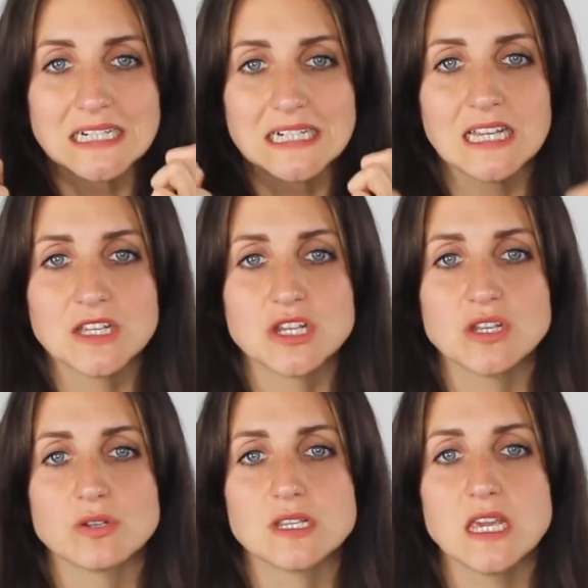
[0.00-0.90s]
clenching
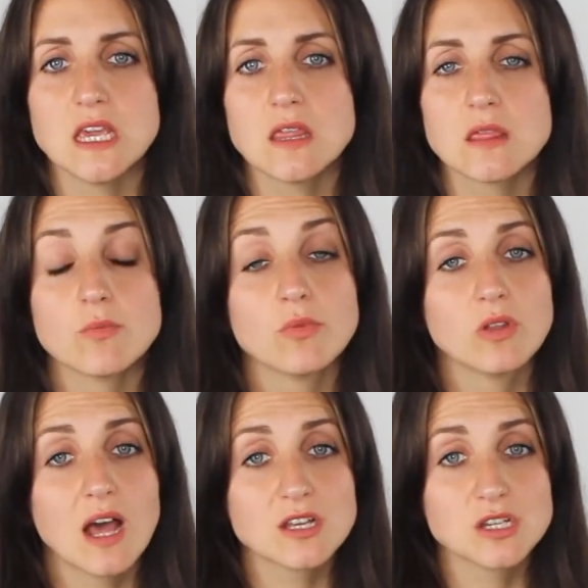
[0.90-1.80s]
your teeth
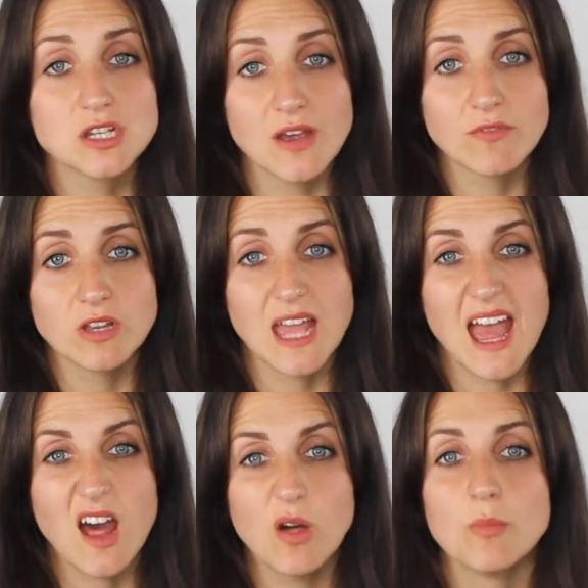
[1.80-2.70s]
will actually generally
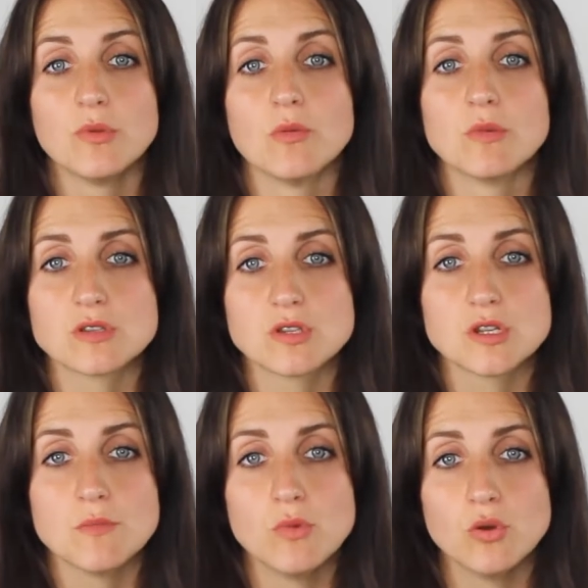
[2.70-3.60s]
help your muscles
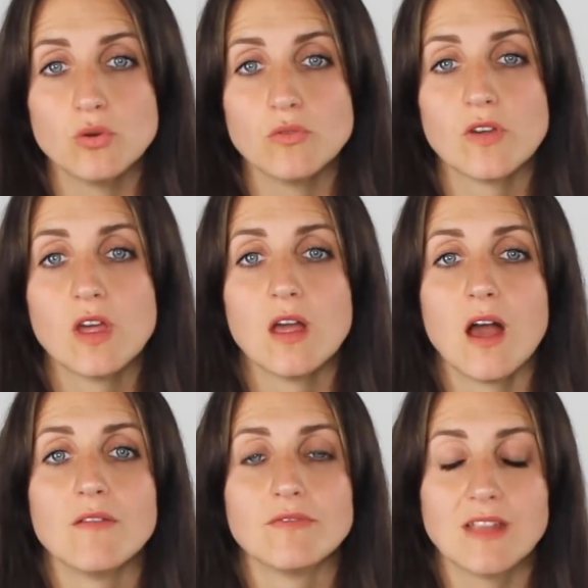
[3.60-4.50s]
to move
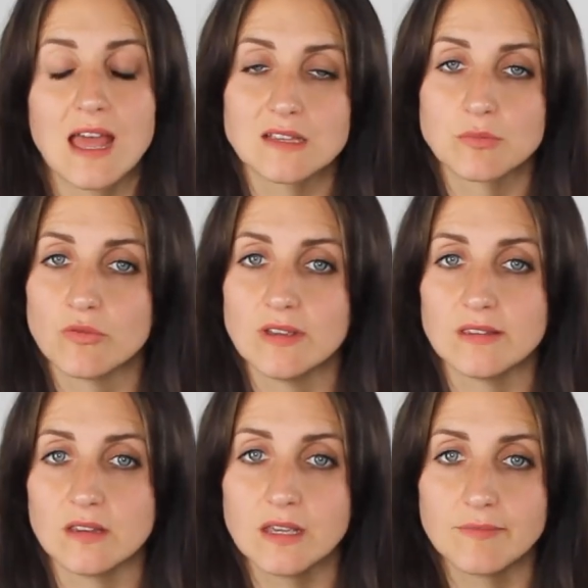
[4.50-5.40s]
and flex more
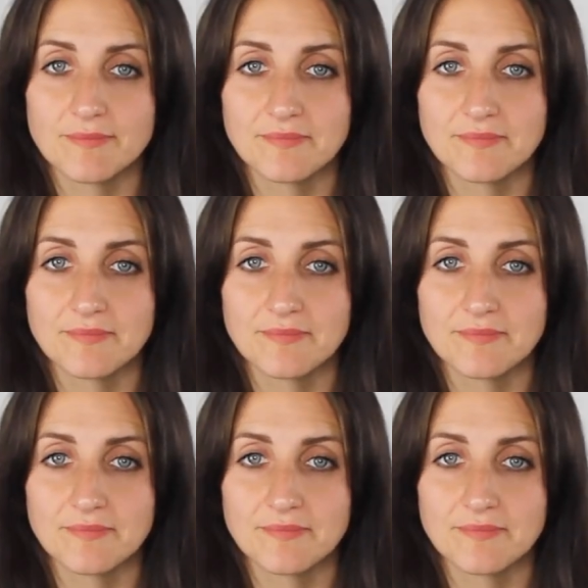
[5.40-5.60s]
easily.